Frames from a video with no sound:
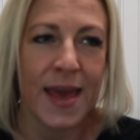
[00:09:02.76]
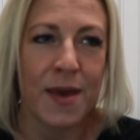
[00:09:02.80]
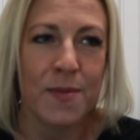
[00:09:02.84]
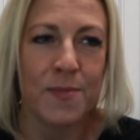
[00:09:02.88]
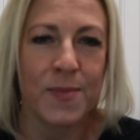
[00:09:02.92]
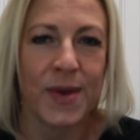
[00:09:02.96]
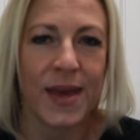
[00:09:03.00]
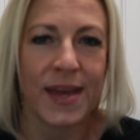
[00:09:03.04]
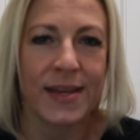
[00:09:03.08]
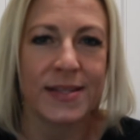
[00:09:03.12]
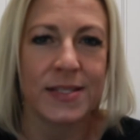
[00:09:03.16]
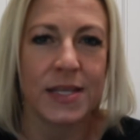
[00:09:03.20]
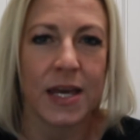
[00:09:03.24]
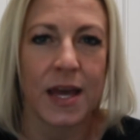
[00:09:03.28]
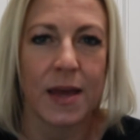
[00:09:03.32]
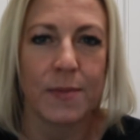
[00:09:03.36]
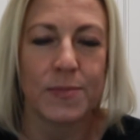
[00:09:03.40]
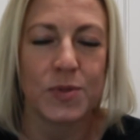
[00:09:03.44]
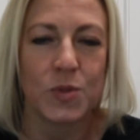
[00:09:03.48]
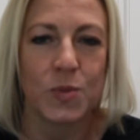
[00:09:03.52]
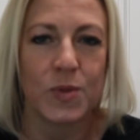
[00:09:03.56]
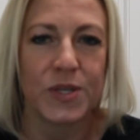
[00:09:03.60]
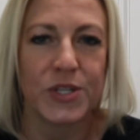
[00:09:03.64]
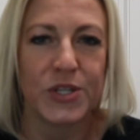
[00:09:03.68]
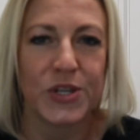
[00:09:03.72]
handbag
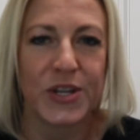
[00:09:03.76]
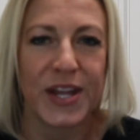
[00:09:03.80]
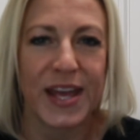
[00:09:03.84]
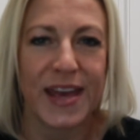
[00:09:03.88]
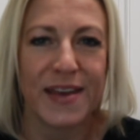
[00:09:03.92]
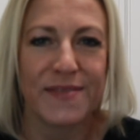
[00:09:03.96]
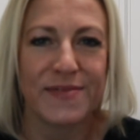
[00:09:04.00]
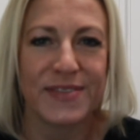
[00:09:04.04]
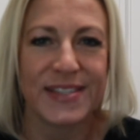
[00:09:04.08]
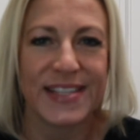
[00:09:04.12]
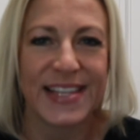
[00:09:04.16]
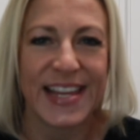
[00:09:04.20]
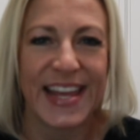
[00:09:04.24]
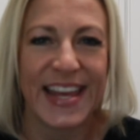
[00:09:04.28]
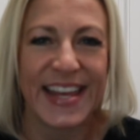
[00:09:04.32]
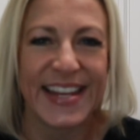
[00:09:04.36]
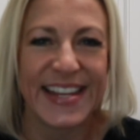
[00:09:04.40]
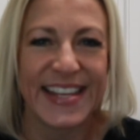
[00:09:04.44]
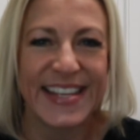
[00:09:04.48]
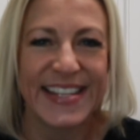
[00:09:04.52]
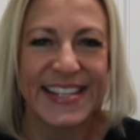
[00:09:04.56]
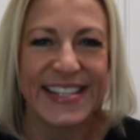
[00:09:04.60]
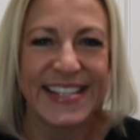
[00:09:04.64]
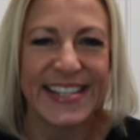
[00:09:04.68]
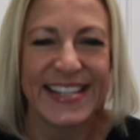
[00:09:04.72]
types we should have as
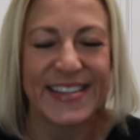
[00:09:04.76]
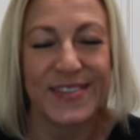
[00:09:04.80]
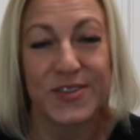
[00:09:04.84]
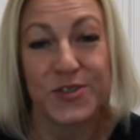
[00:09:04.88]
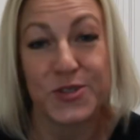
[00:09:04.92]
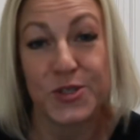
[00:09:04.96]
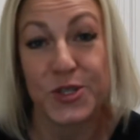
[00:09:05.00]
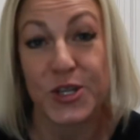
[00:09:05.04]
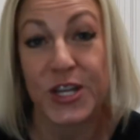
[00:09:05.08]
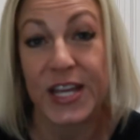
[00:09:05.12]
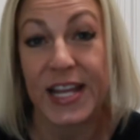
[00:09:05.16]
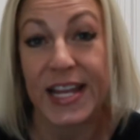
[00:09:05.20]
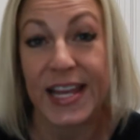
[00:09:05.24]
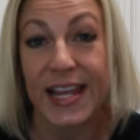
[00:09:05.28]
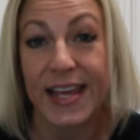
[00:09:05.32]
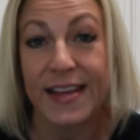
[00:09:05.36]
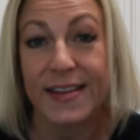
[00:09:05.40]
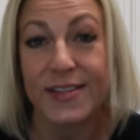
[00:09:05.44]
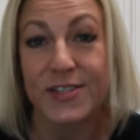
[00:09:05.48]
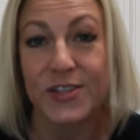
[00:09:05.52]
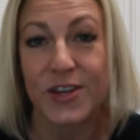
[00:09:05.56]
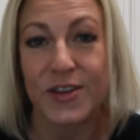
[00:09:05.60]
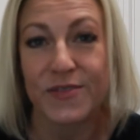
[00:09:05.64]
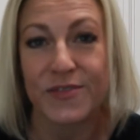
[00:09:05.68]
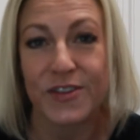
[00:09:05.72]
ladies, or to
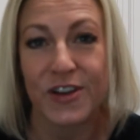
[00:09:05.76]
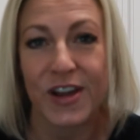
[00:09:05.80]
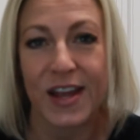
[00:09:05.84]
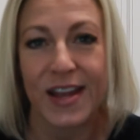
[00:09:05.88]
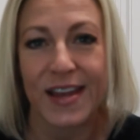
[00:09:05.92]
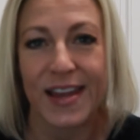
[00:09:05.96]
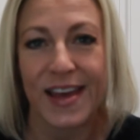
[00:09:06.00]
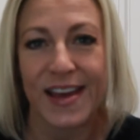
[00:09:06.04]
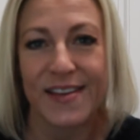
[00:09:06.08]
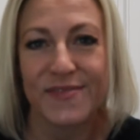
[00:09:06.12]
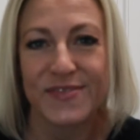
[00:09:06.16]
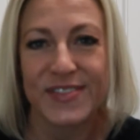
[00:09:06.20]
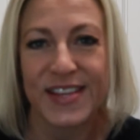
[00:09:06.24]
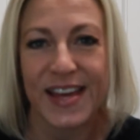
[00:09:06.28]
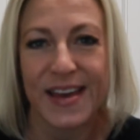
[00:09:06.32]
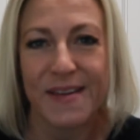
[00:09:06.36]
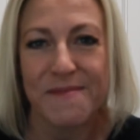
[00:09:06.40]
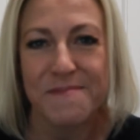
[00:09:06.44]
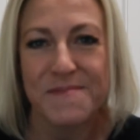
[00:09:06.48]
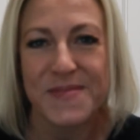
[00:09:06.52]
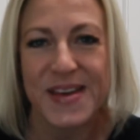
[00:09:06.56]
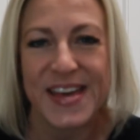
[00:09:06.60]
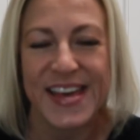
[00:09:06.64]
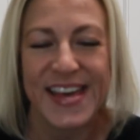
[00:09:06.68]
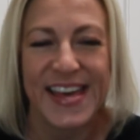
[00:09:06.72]
collect over our
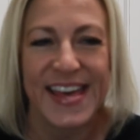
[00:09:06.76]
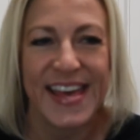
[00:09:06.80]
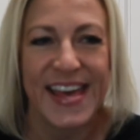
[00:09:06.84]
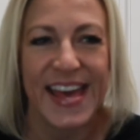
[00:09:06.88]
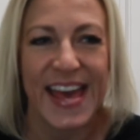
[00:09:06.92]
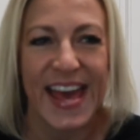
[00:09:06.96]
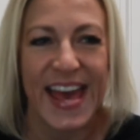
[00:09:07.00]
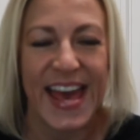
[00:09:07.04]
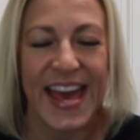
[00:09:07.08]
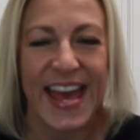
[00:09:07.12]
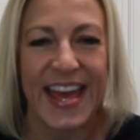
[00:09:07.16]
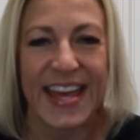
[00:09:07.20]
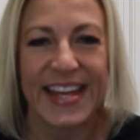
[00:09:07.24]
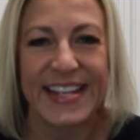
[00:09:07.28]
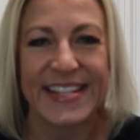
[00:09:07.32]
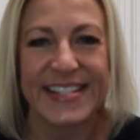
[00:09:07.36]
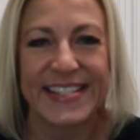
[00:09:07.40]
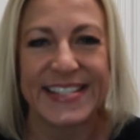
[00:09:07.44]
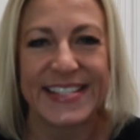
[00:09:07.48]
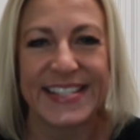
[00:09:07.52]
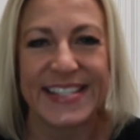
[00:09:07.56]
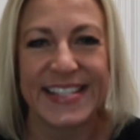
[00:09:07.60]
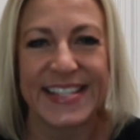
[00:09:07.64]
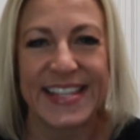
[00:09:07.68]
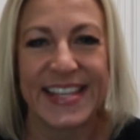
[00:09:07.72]
lifetime.
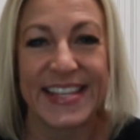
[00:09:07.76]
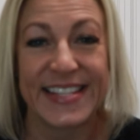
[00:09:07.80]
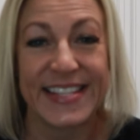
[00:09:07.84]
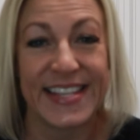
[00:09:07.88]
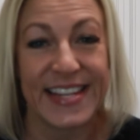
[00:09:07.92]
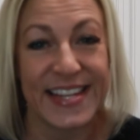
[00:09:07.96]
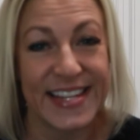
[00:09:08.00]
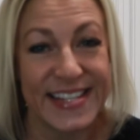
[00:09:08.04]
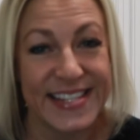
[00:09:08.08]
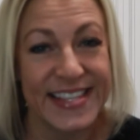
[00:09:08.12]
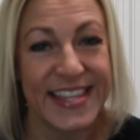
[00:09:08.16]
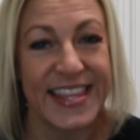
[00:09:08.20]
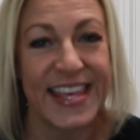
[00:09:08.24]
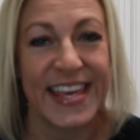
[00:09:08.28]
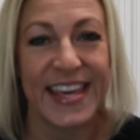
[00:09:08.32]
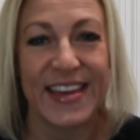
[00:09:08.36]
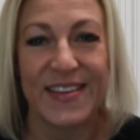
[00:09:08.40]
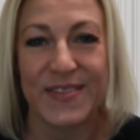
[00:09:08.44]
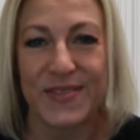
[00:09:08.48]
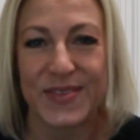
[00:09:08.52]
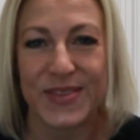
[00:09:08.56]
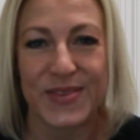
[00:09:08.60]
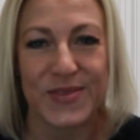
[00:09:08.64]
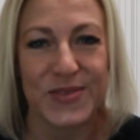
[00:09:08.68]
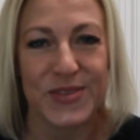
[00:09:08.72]
And there's a list
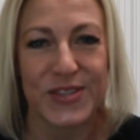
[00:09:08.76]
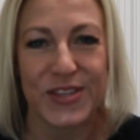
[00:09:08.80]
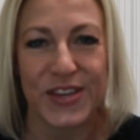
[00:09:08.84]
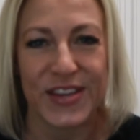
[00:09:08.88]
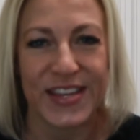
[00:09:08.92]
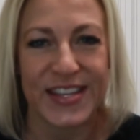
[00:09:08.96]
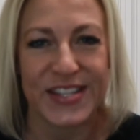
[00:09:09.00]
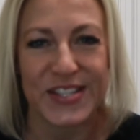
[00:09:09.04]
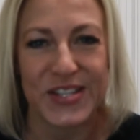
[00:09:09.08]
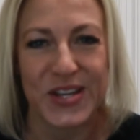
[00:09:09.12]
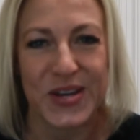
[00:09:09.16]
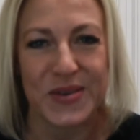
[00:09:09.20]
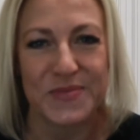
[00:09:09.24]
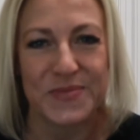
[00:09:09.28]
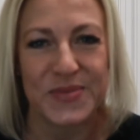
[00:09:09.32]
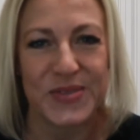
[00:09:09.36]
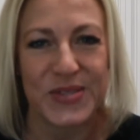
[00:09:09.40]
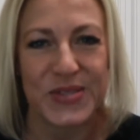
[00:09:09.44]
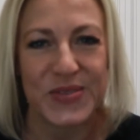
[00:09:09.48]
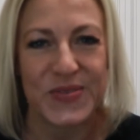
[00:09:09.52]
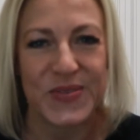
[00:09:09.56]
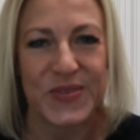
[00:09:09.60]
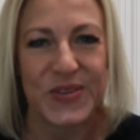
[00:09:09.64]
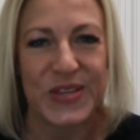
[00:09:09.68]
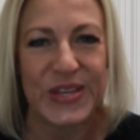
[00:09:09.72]
there with also
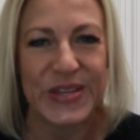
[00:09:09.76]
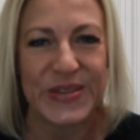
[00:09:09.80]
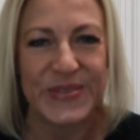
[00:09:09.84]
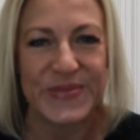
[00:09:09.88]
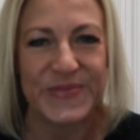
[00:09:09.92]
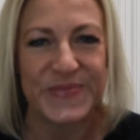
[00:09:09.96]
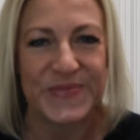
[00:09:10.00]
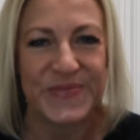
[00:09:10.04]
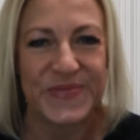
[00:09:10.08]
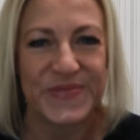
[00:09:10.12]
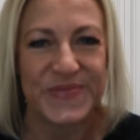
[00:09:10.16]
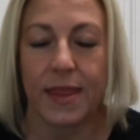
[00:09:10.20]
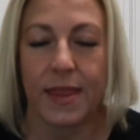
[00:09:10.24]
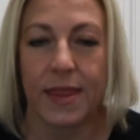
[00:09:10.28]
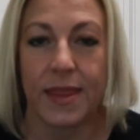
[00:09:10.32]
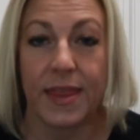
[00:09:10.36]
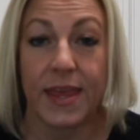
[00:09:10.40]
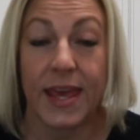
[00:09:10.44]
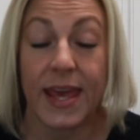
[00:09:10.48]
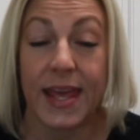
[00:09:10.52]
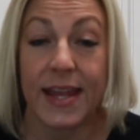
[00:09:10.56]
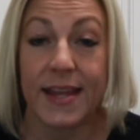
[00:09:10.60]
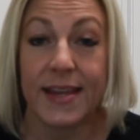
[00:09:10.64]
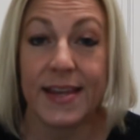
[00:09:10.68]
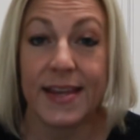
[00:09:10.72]
examples for you.
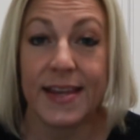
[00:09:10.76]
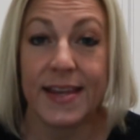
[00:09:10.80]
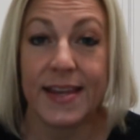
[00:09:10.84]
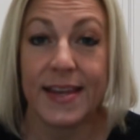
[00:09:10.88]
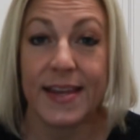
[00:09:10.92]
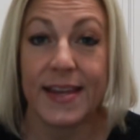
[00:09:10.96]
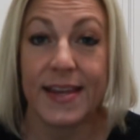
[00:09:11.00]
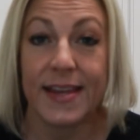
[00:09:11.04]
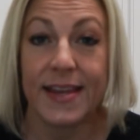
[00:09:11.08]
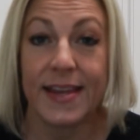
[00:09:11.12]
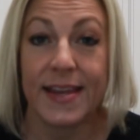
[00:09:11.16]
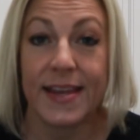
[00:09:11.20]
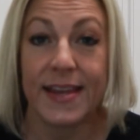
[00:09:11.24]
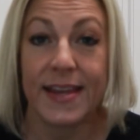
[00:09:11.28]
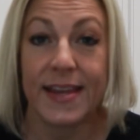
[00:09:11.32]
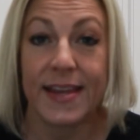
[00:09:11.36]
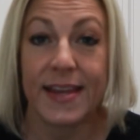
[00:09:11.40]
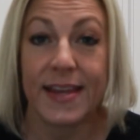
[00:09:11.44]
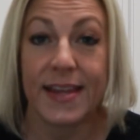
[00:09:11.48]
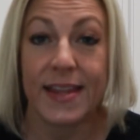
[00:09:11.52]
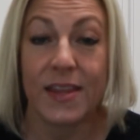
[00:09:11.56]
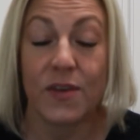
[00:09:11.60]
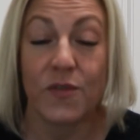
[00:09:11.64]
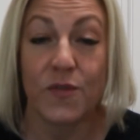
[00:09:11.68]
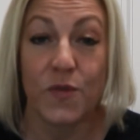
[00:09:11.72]
Then
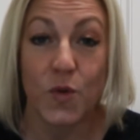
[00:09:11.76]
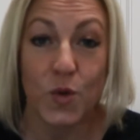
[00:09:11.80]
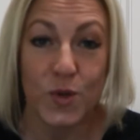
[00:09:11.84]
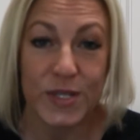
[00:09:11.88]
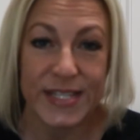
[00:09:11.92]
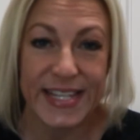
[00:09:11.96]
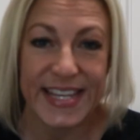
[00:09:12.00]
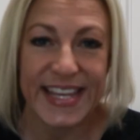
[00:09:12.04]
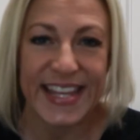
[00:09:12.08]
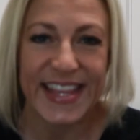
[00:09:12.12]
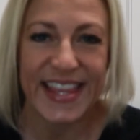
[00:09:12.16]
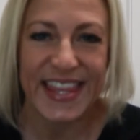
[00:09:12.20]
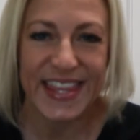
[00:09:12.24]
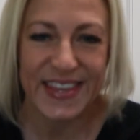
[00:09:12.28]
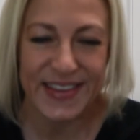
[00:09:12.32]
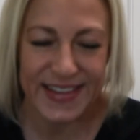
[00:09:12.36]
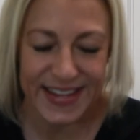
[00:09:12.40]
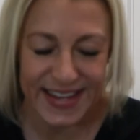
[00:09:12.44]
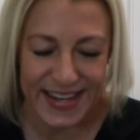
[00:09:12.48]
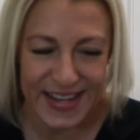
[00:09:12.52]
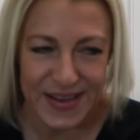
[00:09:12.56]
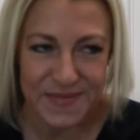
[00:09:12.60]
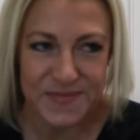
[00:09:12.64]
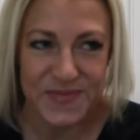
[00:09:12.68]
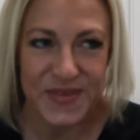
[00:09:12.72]
the
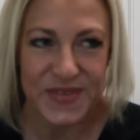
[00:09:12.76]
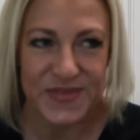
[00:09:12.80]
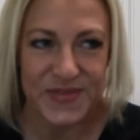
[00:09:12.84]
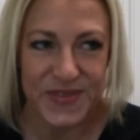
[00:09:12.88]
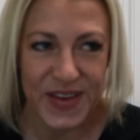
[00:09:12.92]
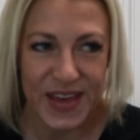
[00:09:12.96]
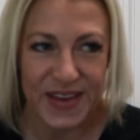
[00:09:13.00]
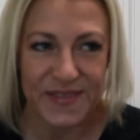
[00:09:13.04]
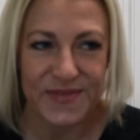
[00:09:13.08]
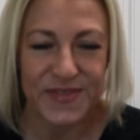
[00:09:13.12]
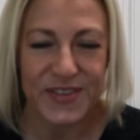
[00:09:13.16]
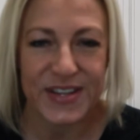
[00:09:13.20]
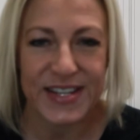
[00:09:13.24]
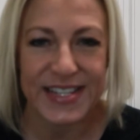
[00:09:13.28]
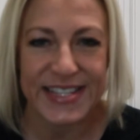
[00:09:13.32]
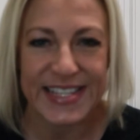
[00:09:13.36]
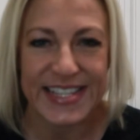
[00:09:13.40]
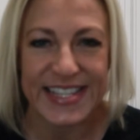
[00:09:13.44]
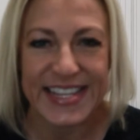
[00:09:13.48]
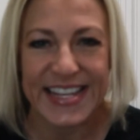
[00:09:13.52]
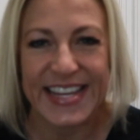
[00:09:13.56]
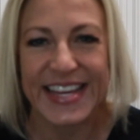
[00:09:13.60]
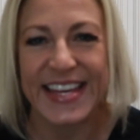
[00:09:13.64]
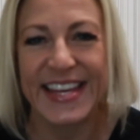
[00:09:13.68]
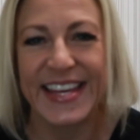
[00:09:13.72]
14th number
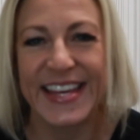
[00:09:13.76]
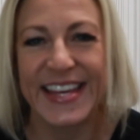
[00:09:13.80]
favorite